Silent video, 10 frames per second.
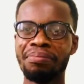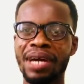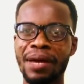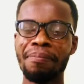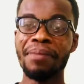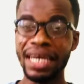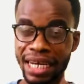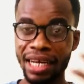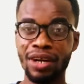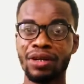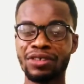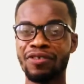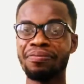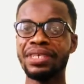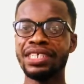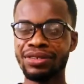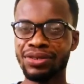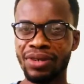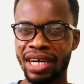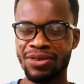make a lot of meaning
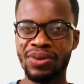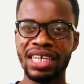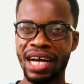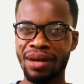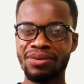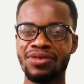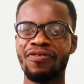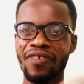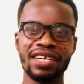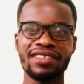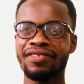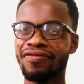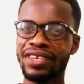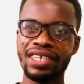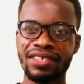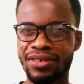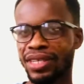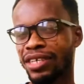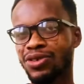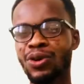to us when it comes to facts and figures.
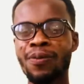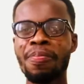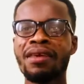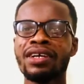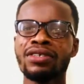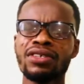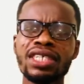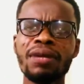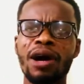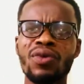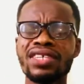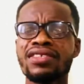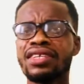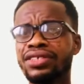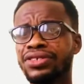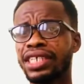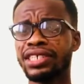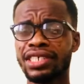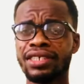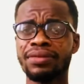Okay, so talking about Western
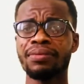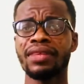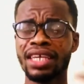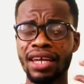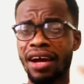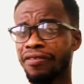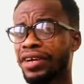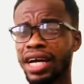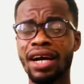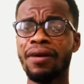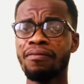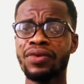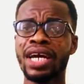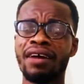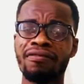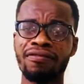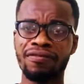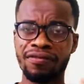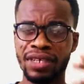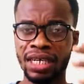education, in Africa, we have
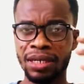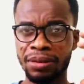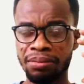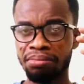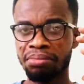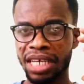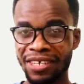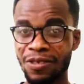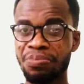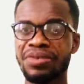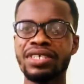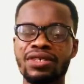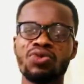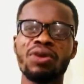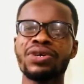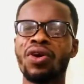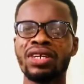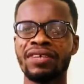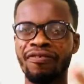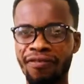experienced what we call
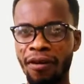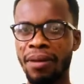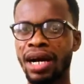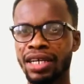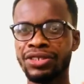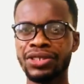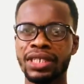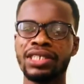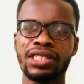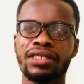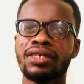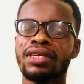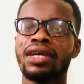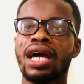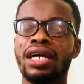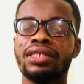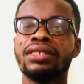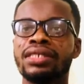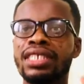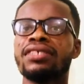a formal education, and
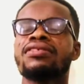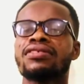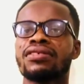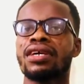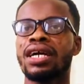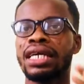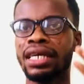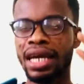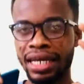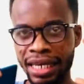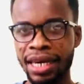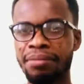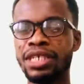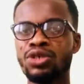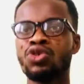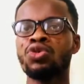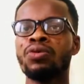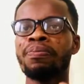this came into